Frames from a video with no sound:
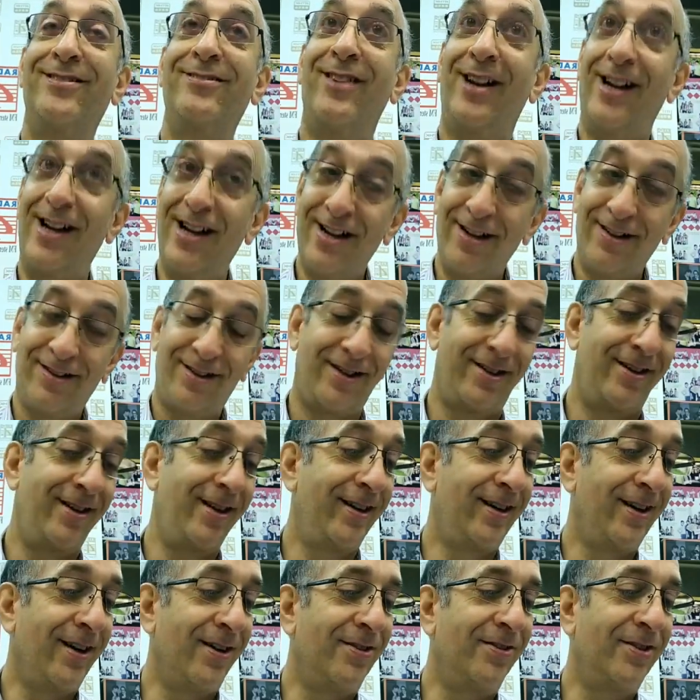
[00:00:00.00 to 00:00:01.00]
right? There
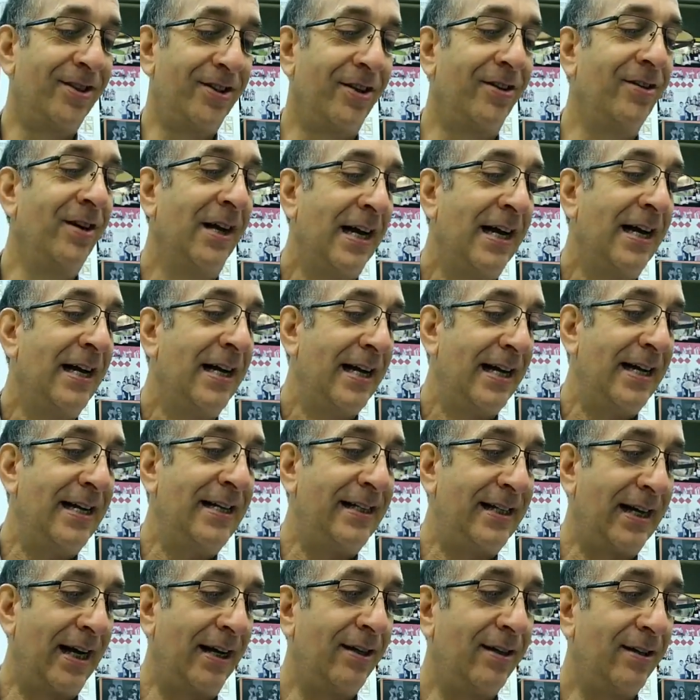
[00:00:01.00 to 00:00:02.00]
you go. So mm-hmm. he's
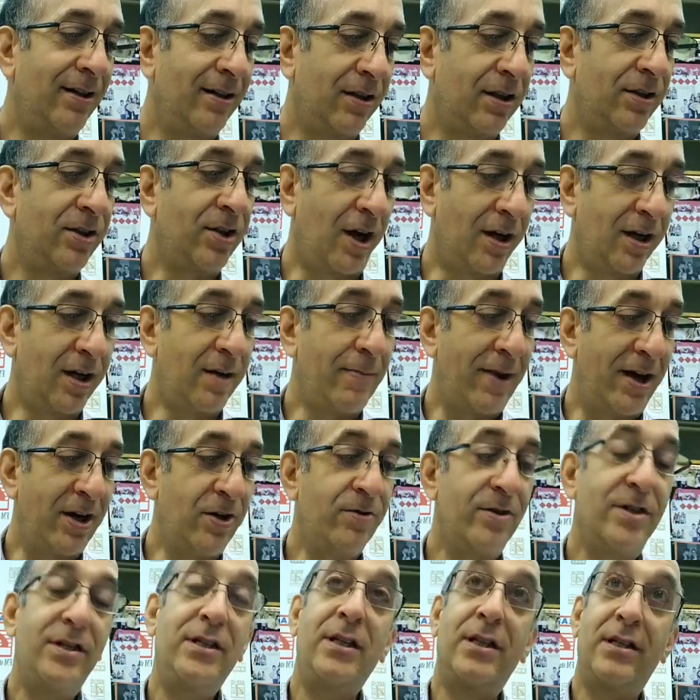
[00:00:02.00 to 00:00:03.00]
done
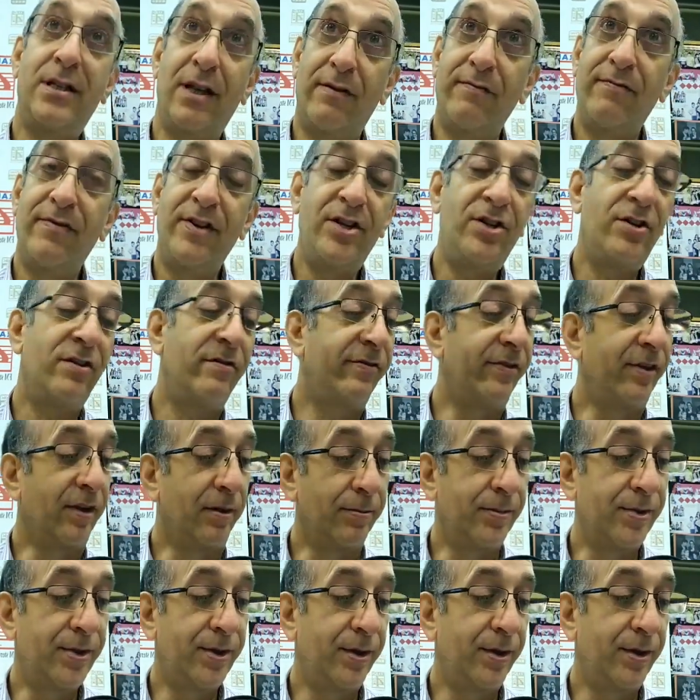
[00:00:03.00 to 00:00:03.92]
documentaries, he's done feature films.